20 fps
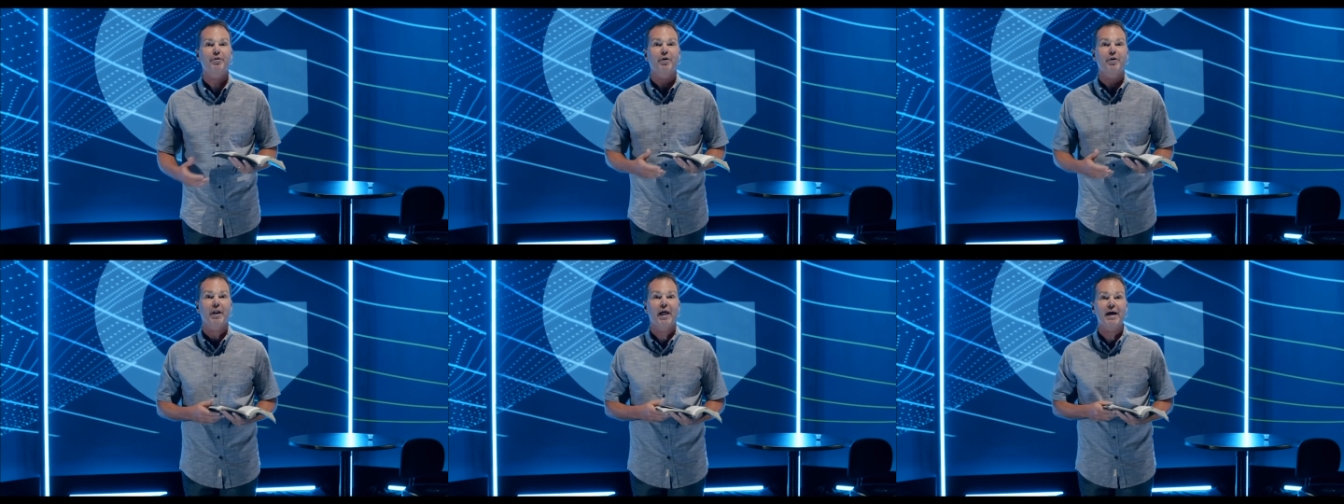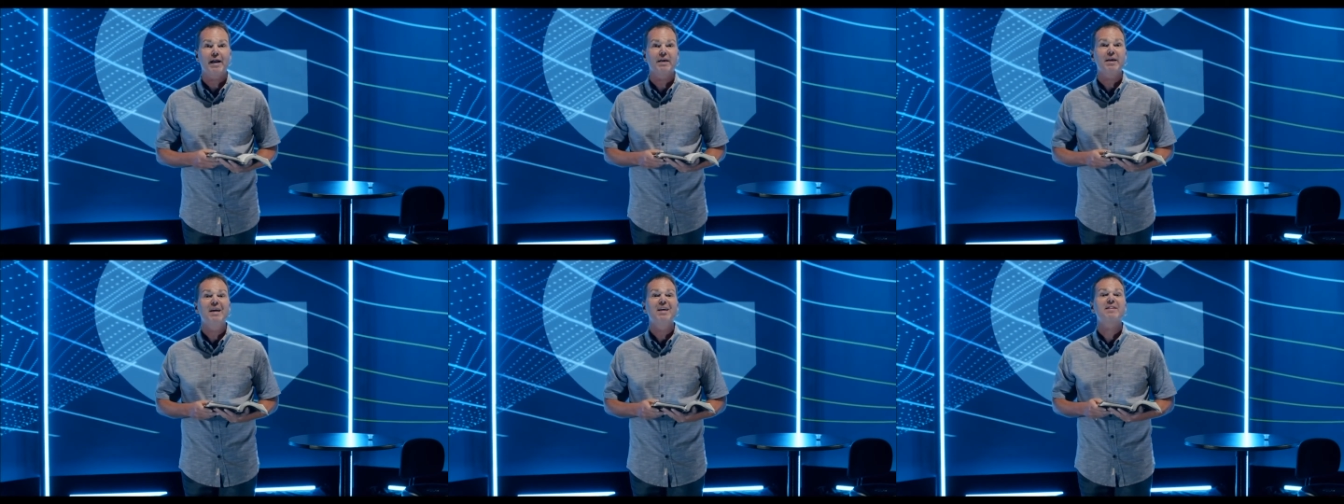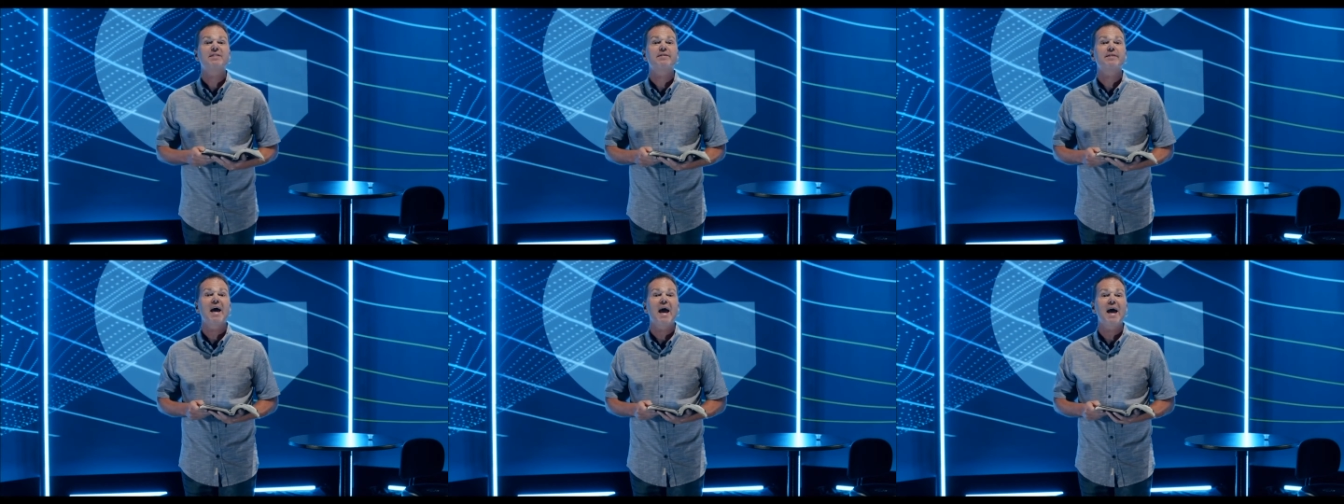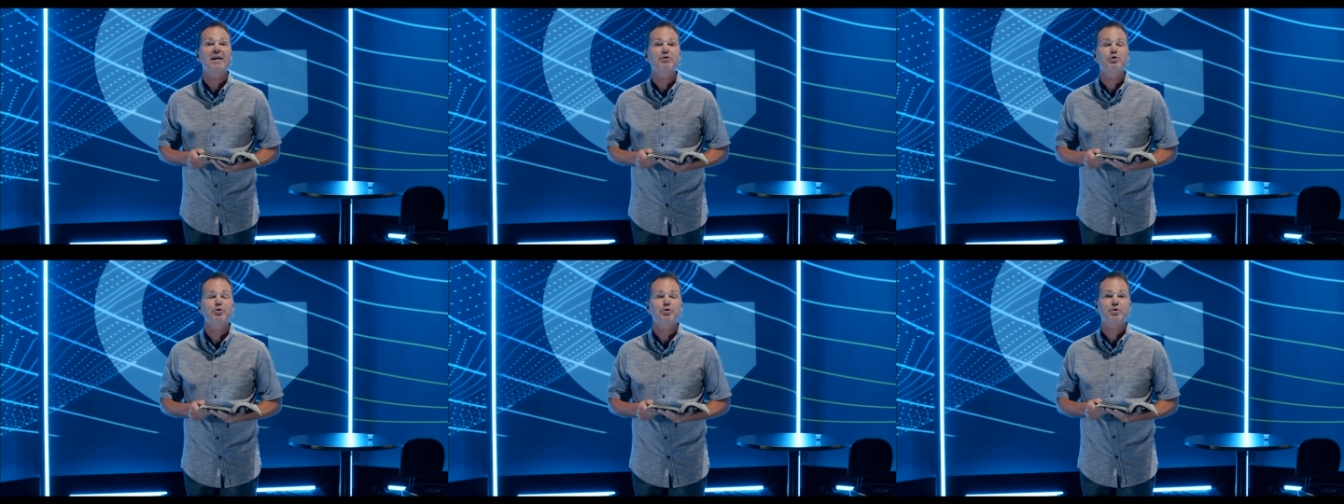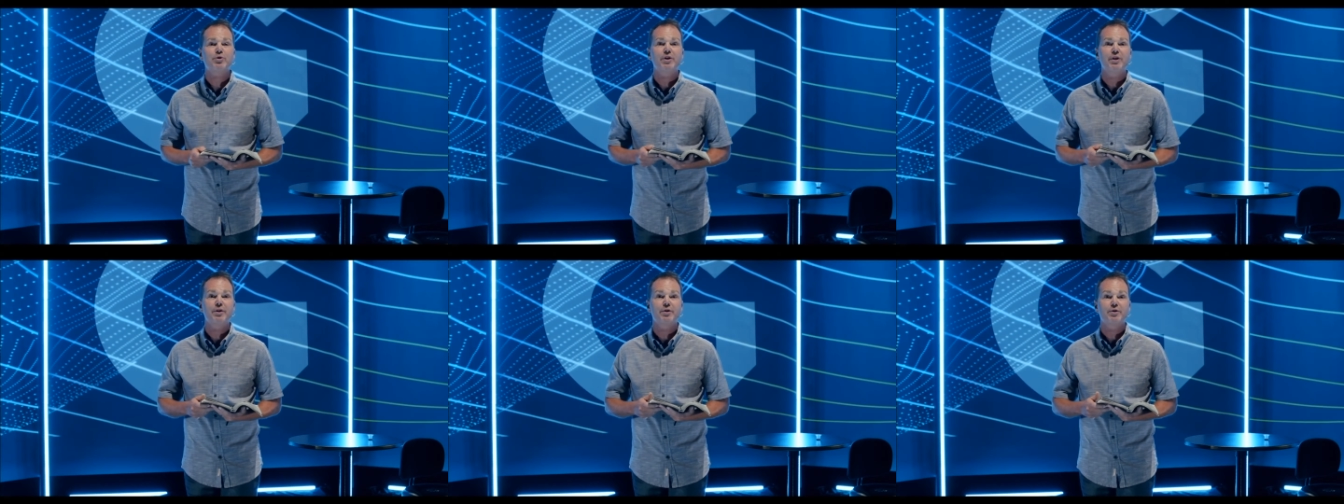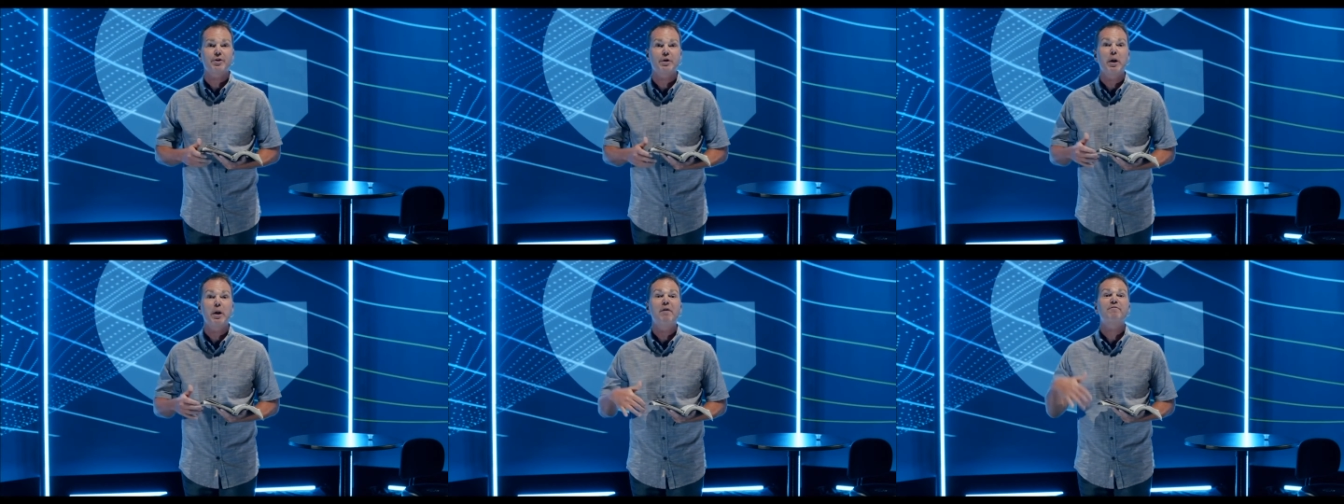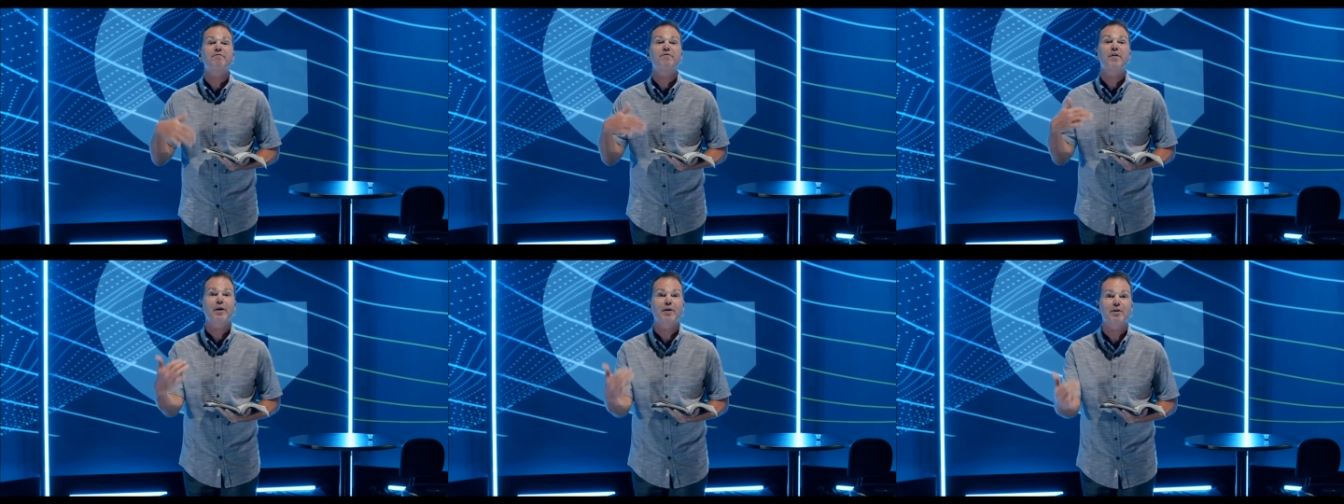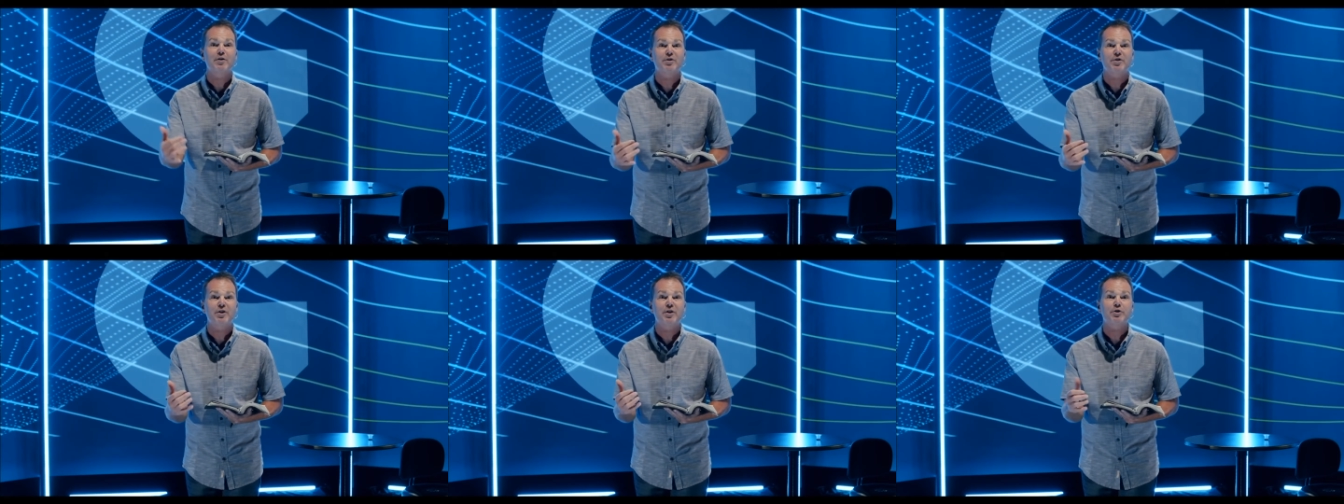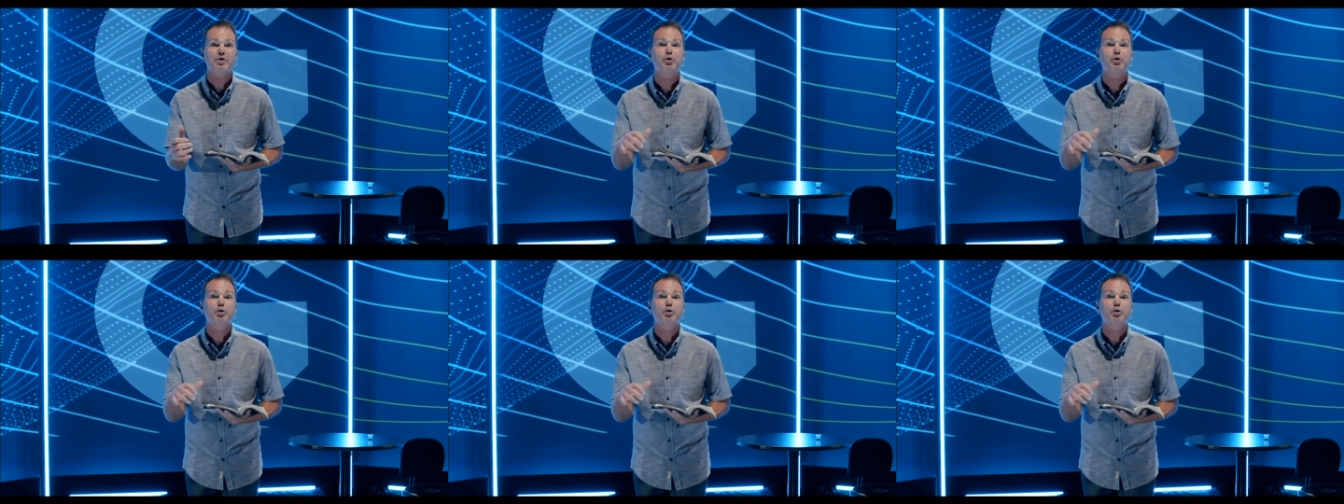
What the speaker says: A lot of Sadducees and Pharisees